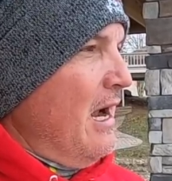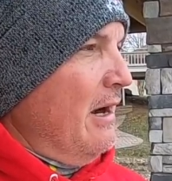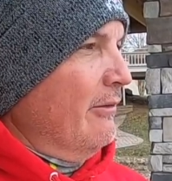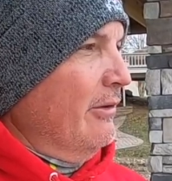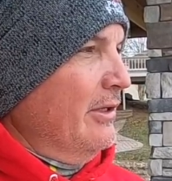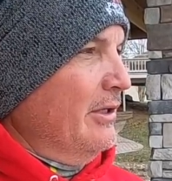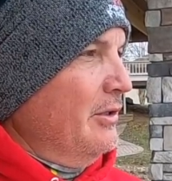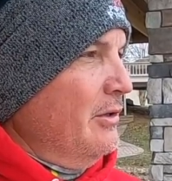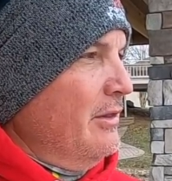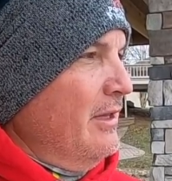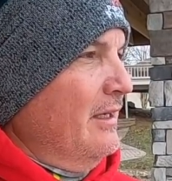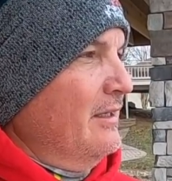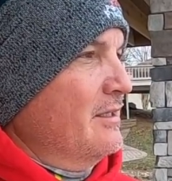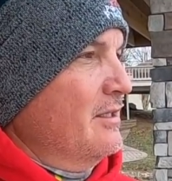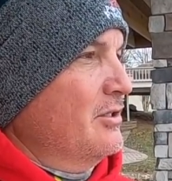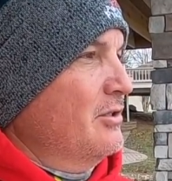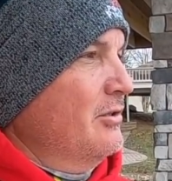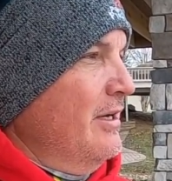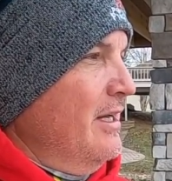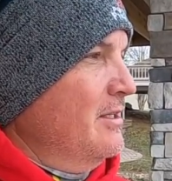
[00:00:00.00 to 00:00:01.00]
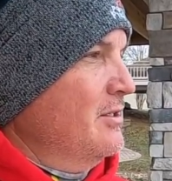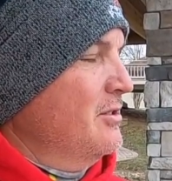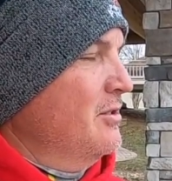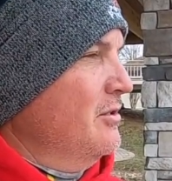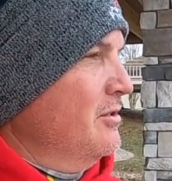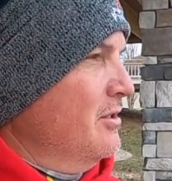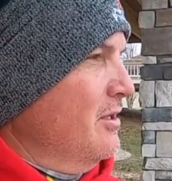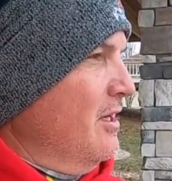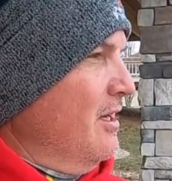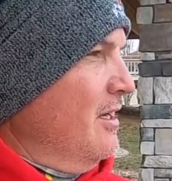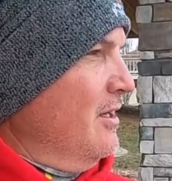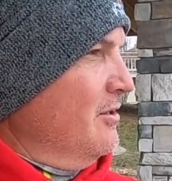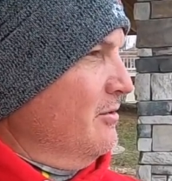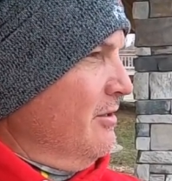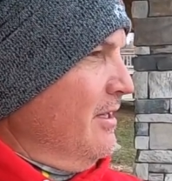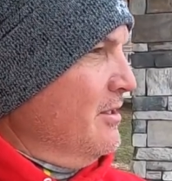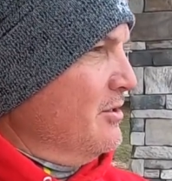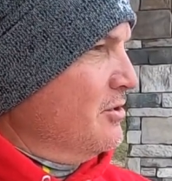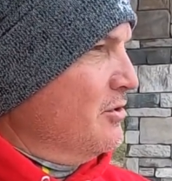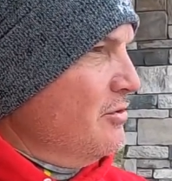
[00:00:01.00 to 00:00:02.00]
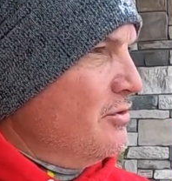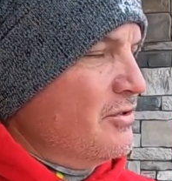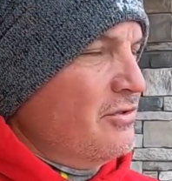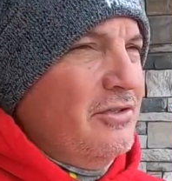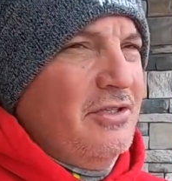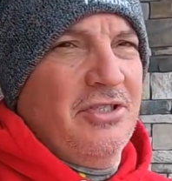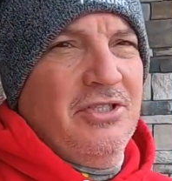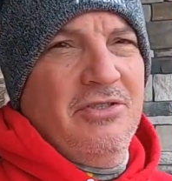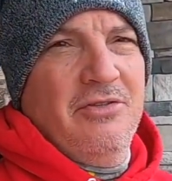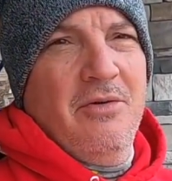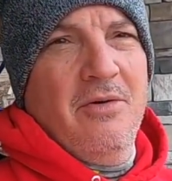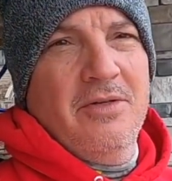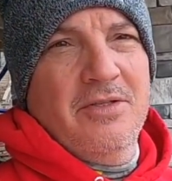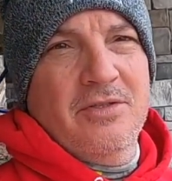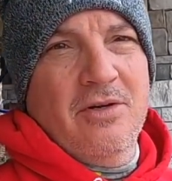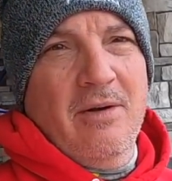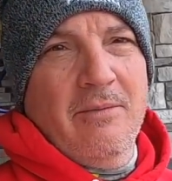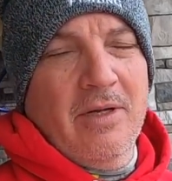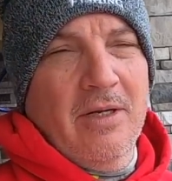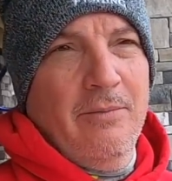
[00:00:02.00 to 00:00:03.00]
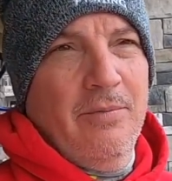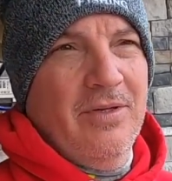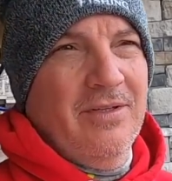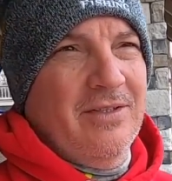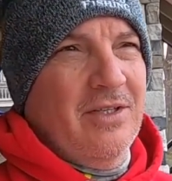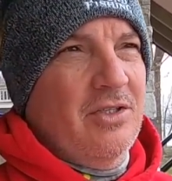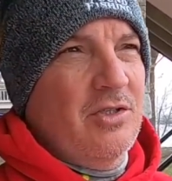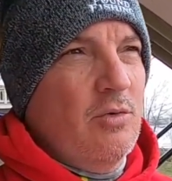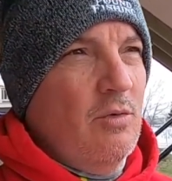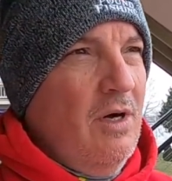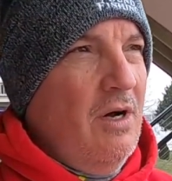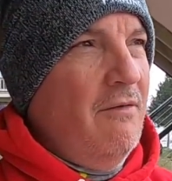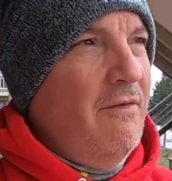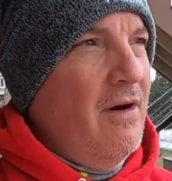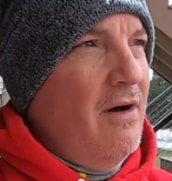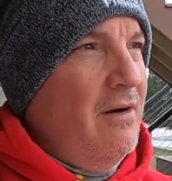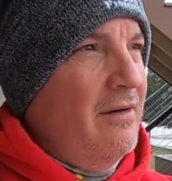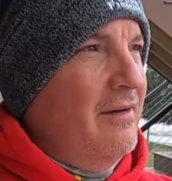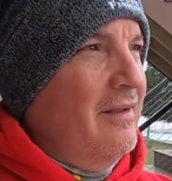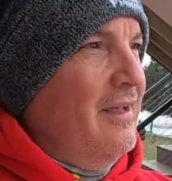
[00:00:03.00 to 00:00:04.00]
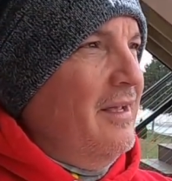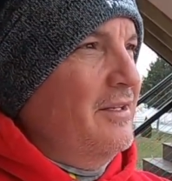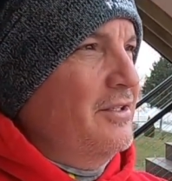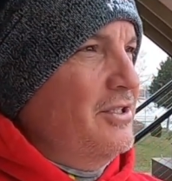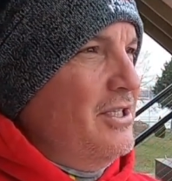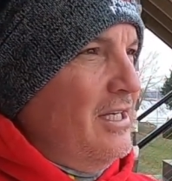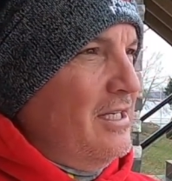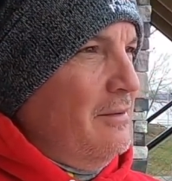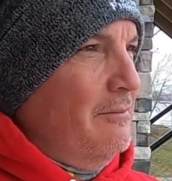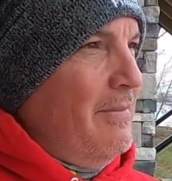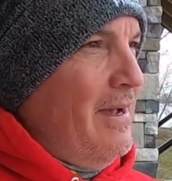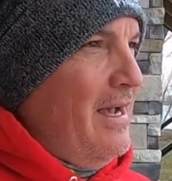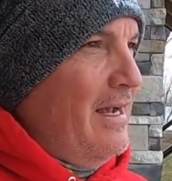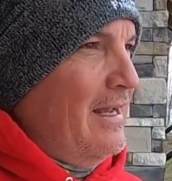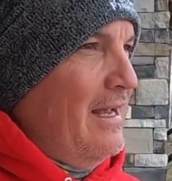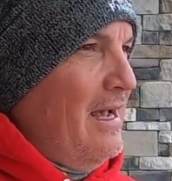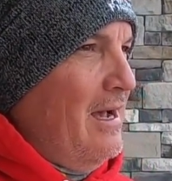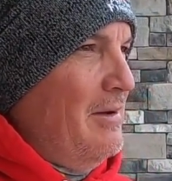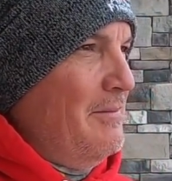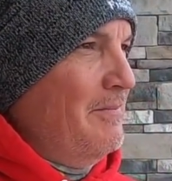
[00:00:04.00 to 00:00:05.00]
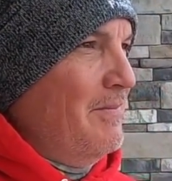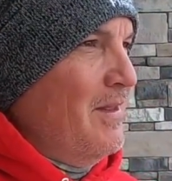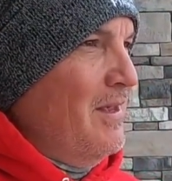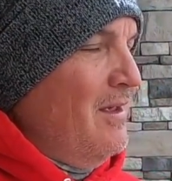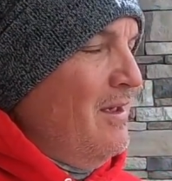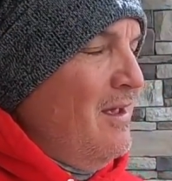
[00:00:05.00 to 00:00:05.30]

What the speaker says: I really do think it's a transducer issue. So I'm gonna put the 12 on and check it back out.